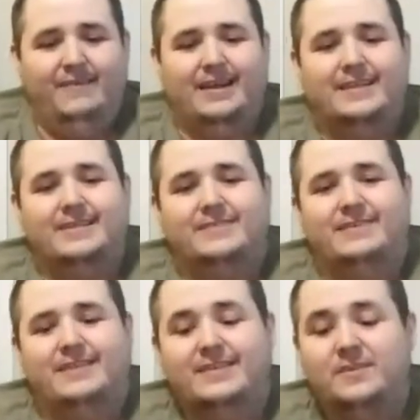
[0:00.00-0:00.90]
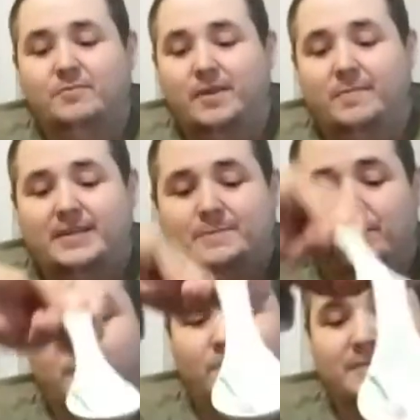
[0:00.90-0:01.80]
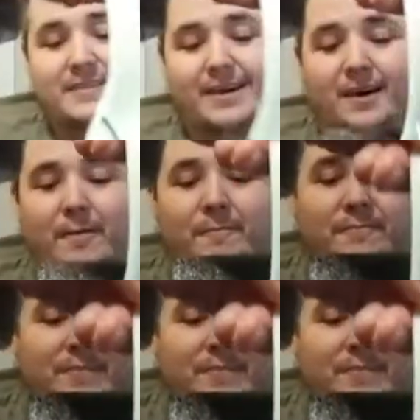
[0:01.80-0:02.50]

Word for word: We got this one. These are pretty big spoons. Um,